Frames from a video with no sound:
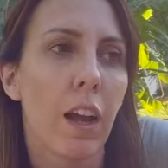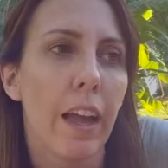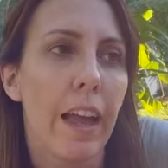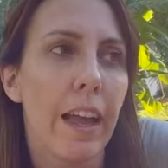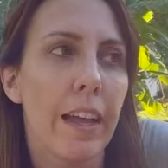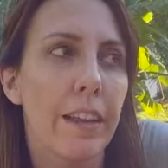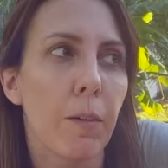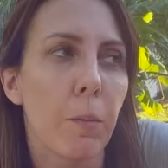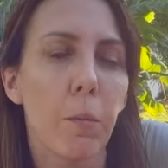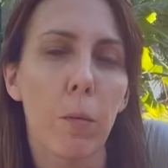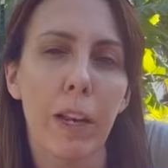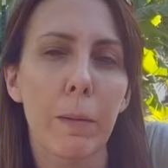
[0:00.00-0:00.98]
And
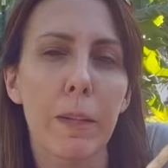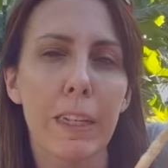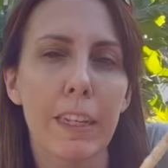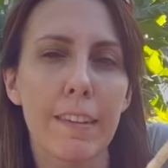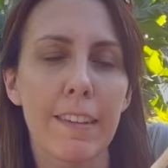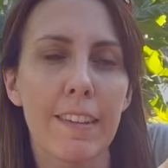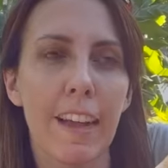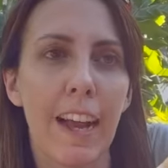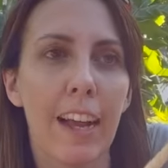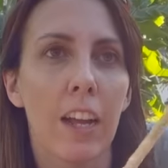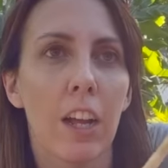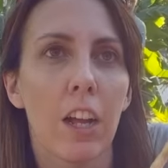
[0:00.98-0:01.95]
what I mean is, is
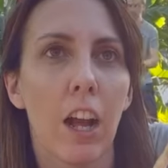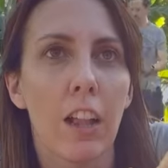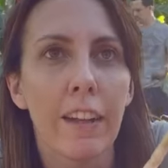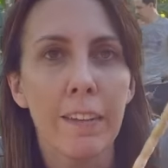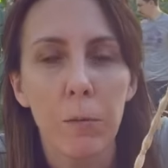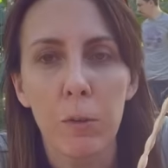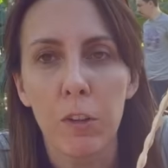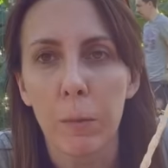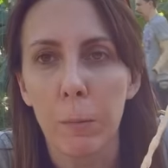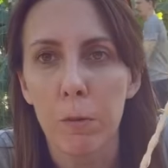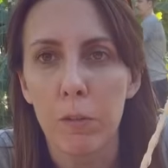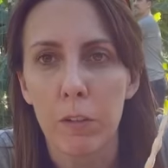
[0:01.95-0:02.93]
that a lot of times we talk
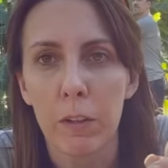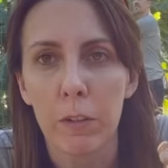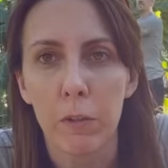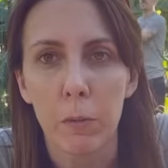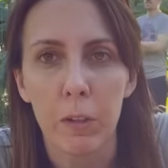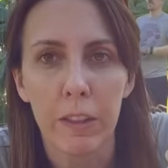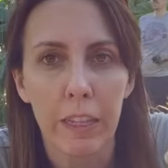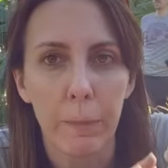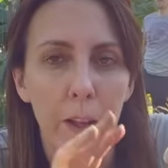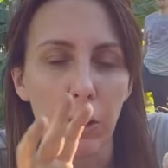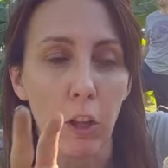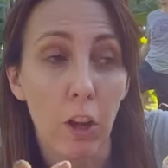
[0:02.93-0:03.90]
about preserving food, we think
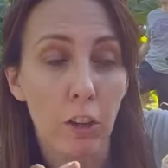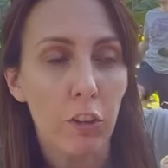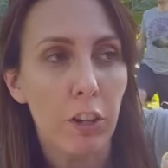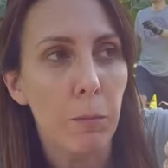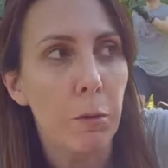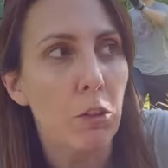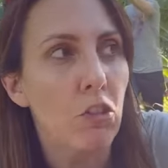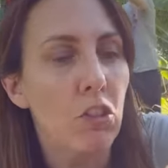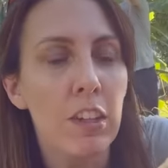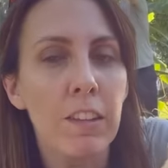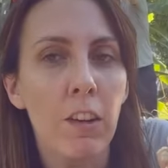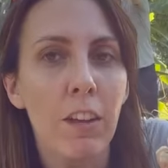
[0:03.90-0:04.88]
about long term, but
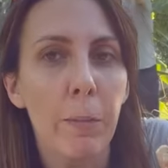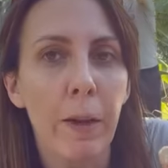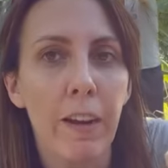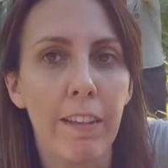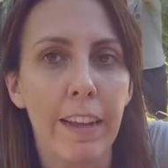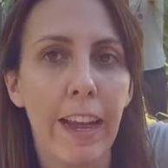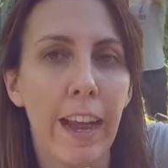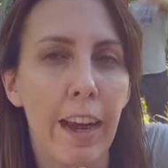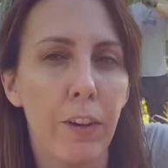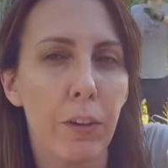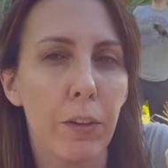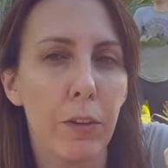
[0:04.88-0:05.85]
she's all about like
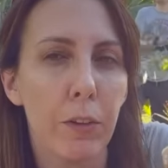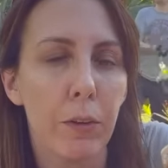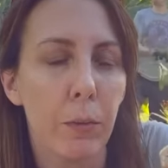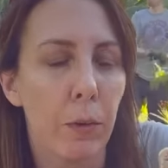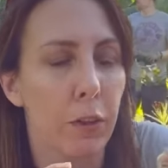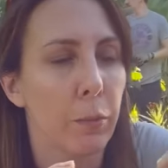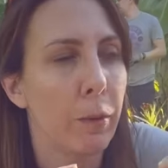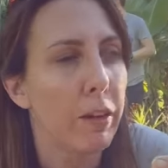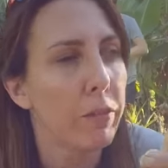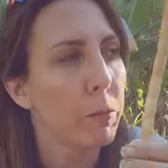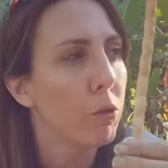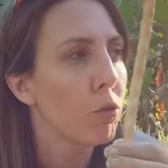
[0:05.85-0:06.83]
how do you, whether you buy it
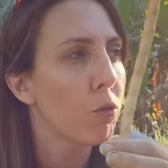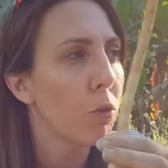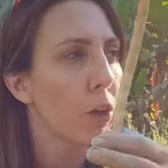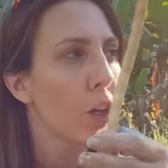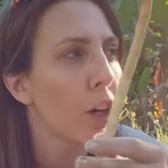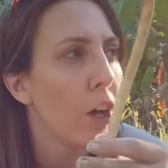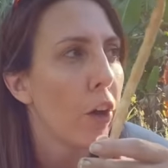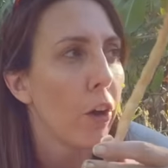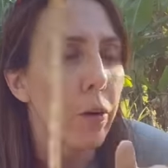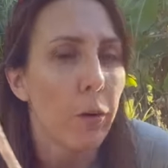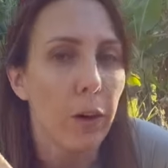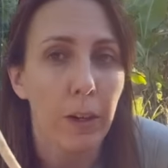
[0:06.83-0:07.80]
from the store
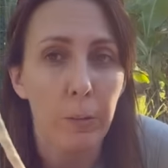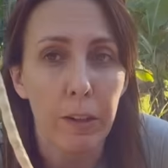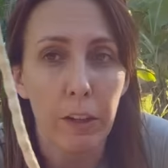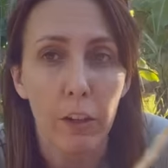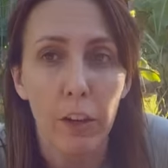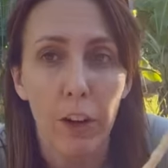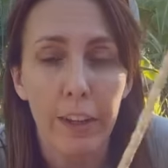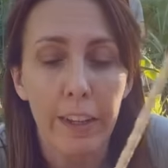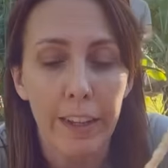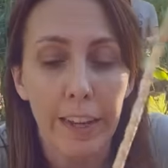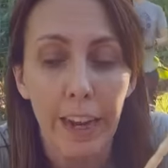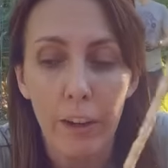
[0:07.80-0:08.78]
or it comes out of your garden,
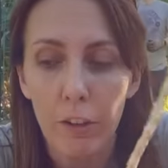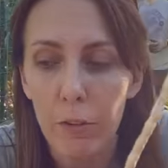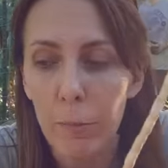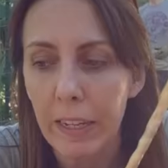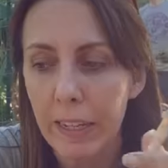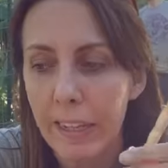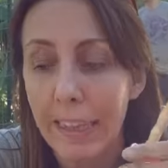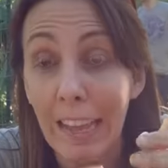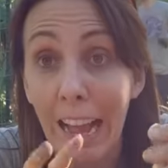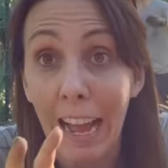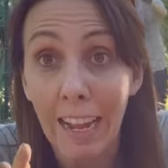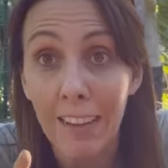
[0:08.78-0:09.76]
like how do you make it
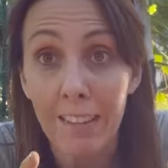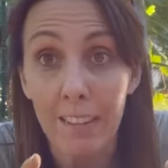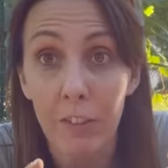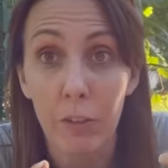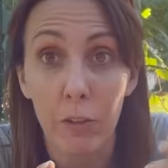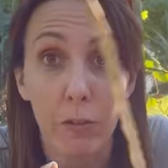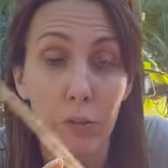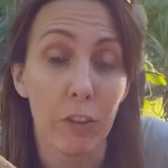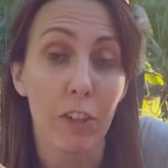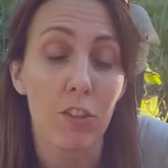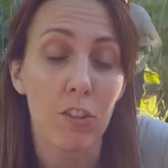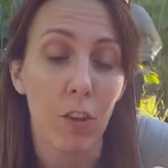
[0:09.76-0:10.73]
last in your
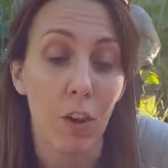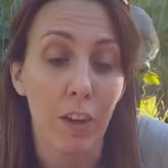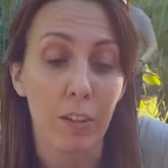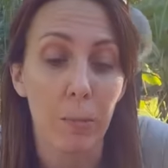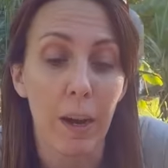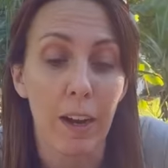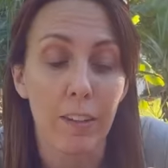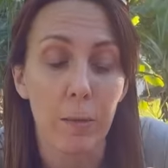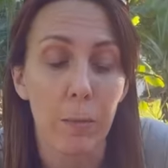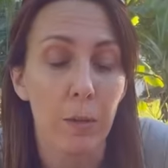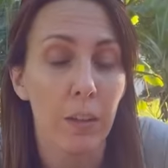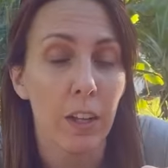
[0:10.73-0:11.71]
fridge as long as
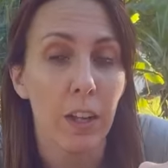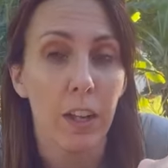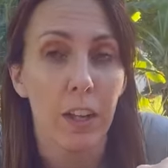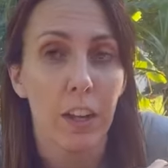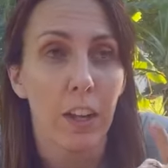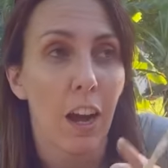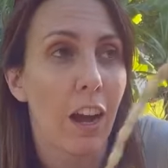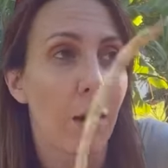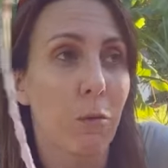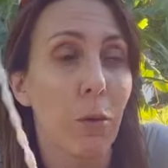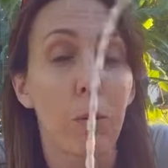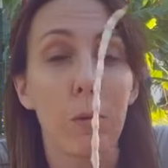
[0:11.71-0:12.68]
possible? Um,
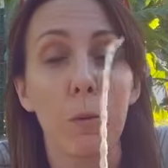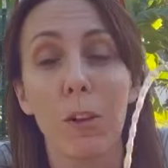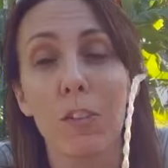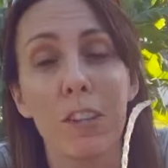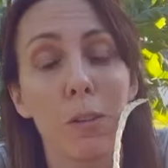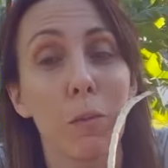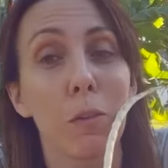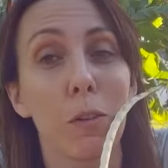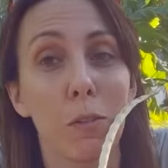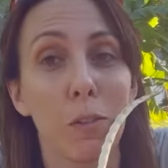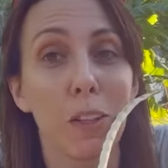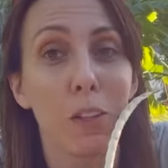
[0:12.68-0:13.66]
so I was watching some of
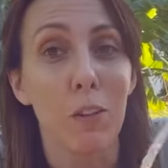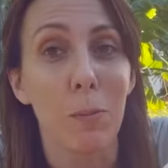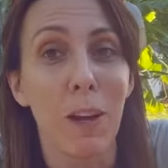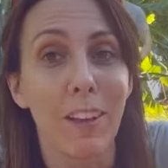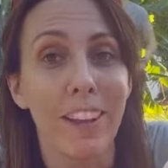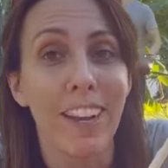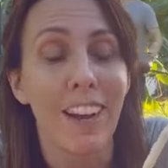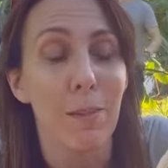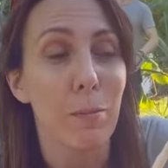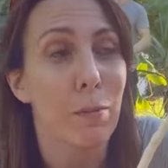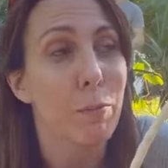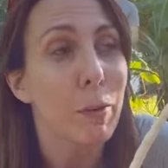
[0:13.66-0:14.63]
her videos about like how to
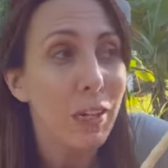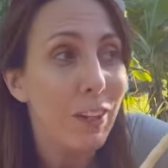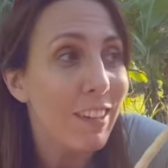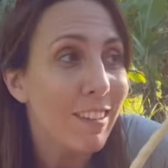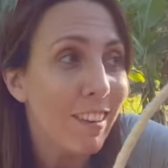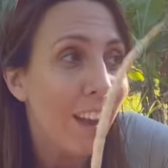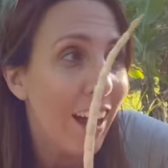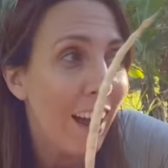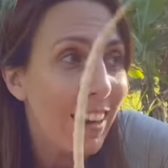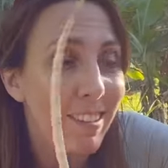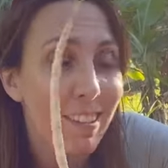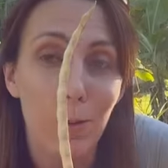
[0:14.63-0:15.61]
make berries
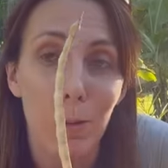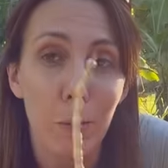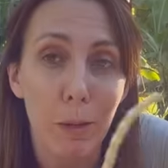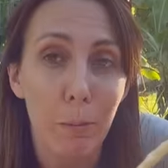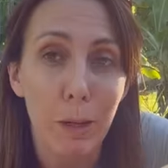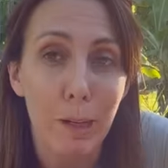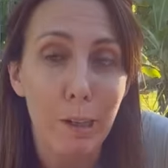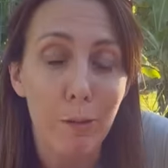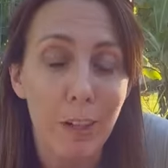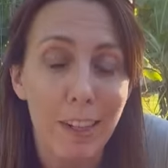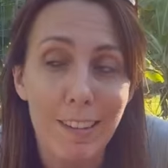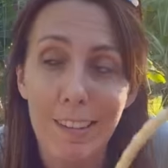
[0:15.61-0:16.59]
last we're big berry
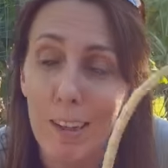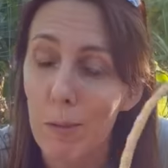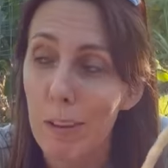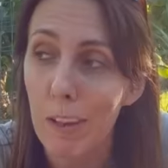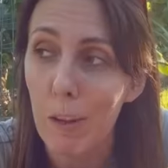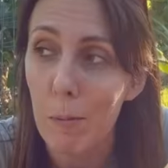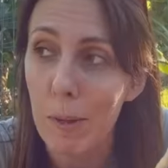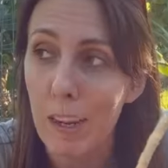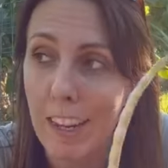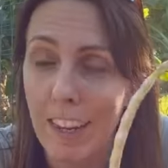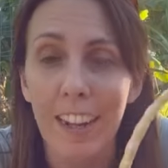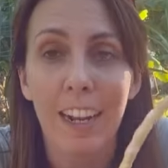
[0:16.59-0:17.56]
fans. And I was like, oh
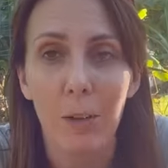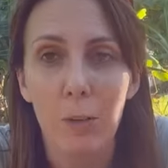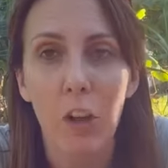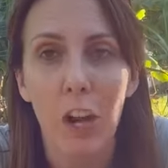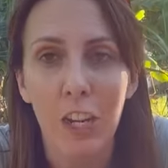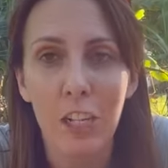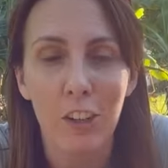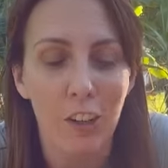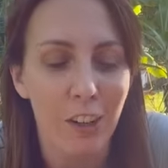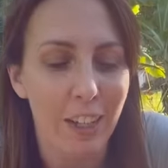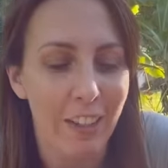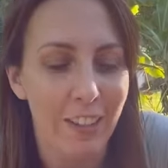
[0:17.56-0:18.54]
man. And then I was talking to her
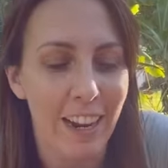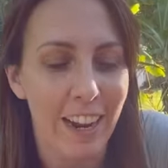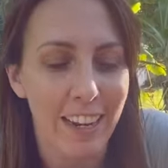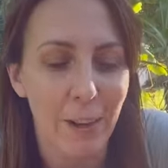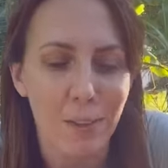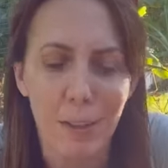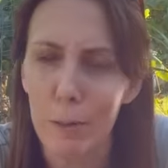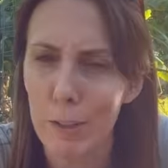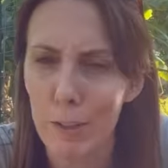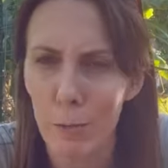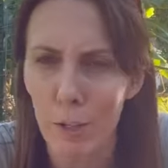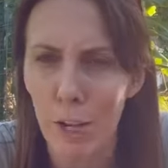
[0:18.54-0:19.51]
the other day and I was like, would
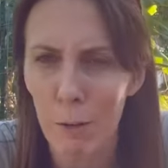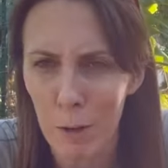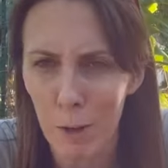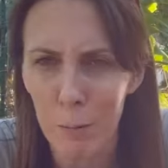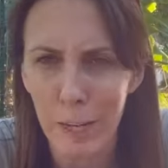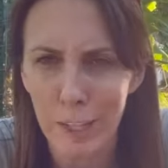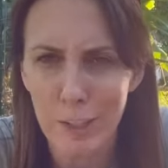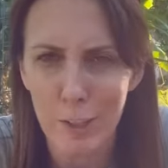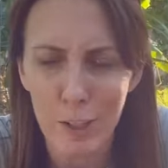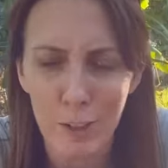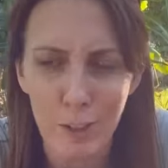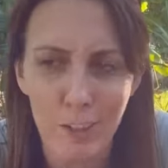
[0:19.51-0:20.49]
this work on mulberries
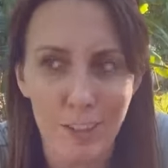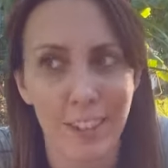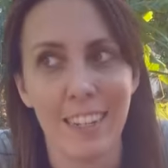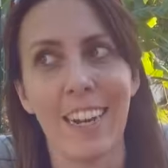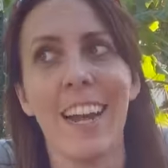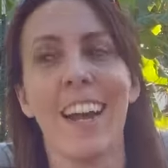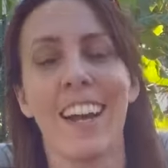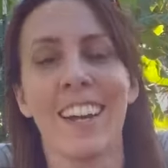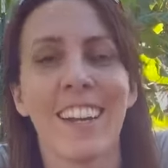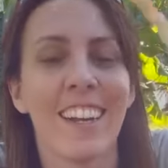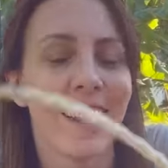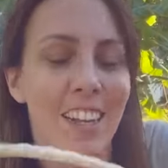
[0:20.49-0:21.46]
too? And she's like, yeah.
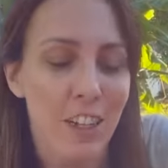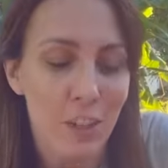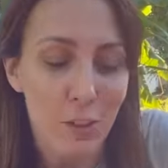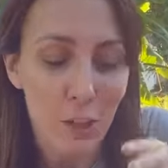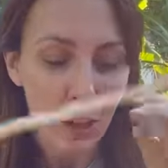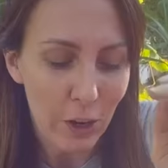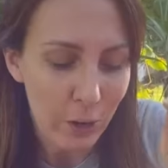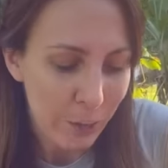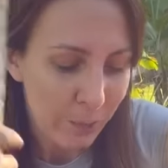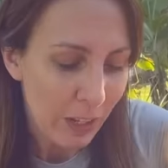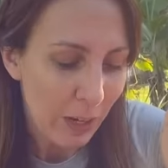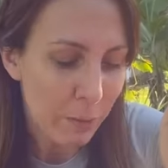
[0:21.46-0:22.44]
So
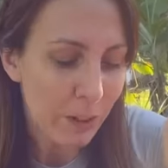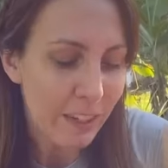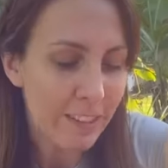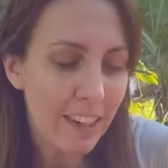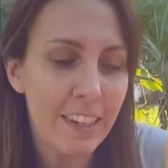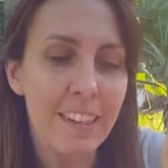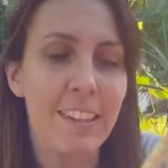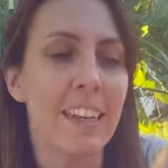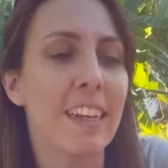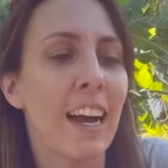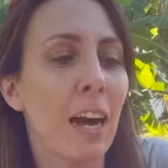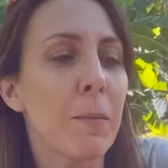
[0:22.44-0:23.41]
I'm really excited because, and
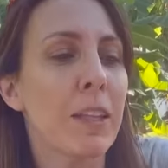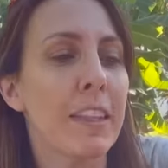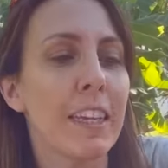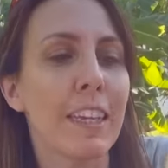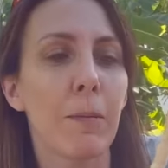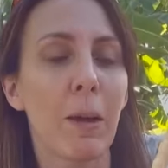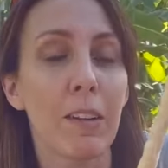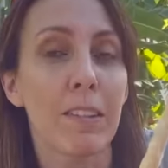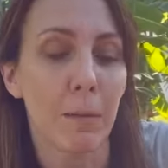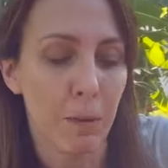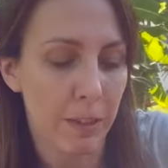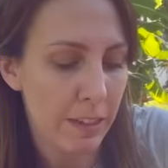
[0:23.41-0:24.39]
it got me thinking about
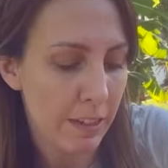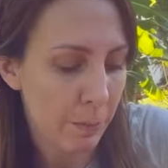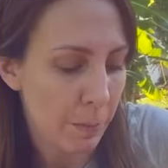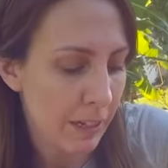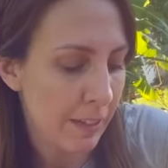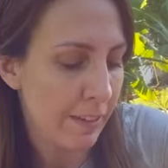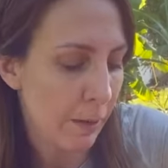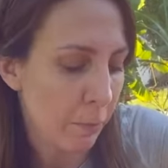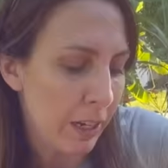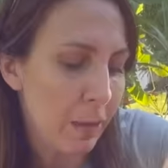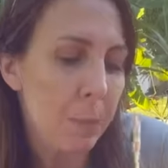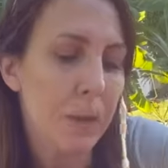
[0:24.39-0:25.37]
some of these beans that
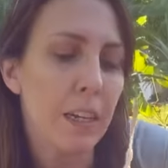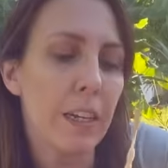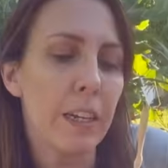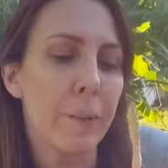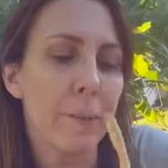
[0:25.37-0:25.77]
might be